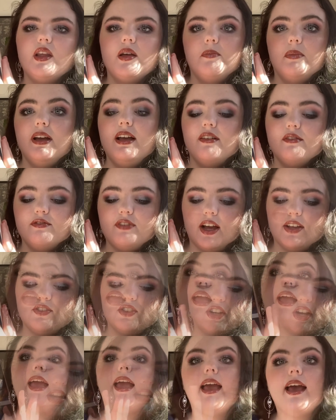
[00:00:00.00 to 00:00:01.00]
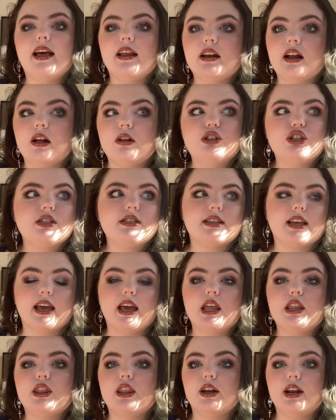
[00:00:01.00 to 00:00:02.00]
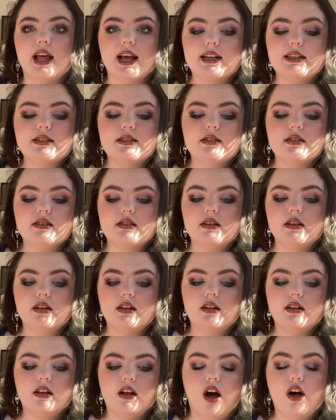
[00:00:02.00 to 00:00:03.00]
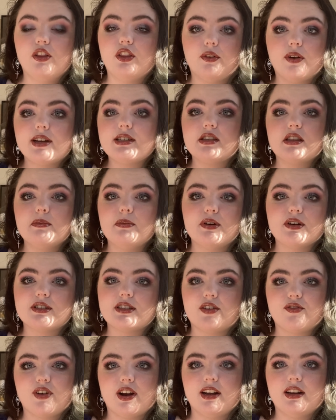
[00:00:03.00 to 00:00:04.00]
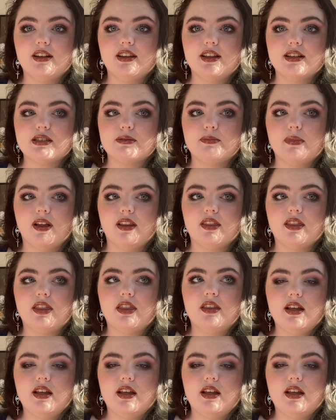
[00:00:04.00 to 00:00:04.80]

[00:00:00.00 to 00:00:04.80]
But yeah, 5 stars. And I'll just say the rest of the books I've read this month,